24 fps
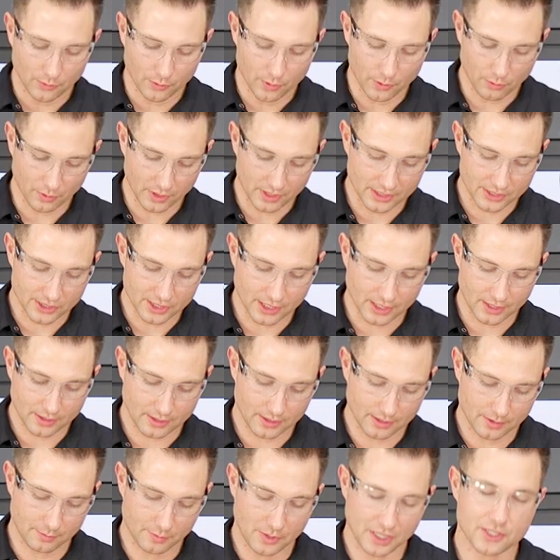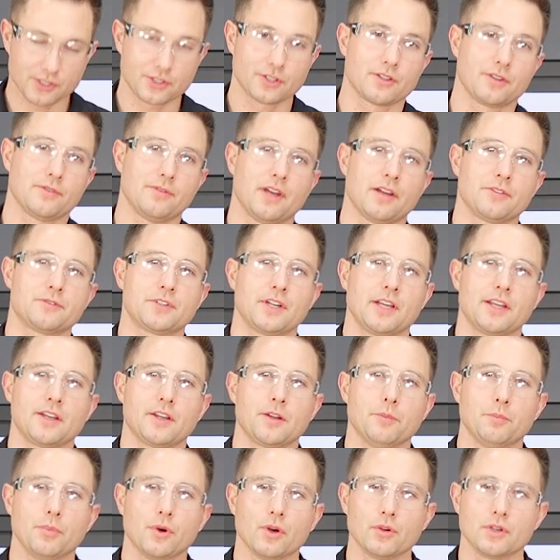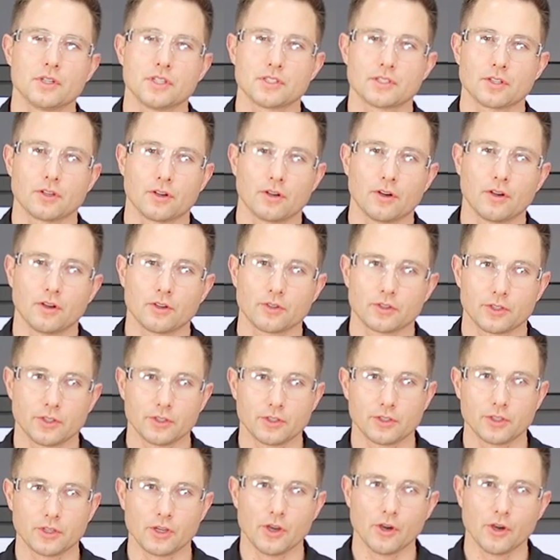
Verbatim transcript: We want to check and make sure the valve train components are all good to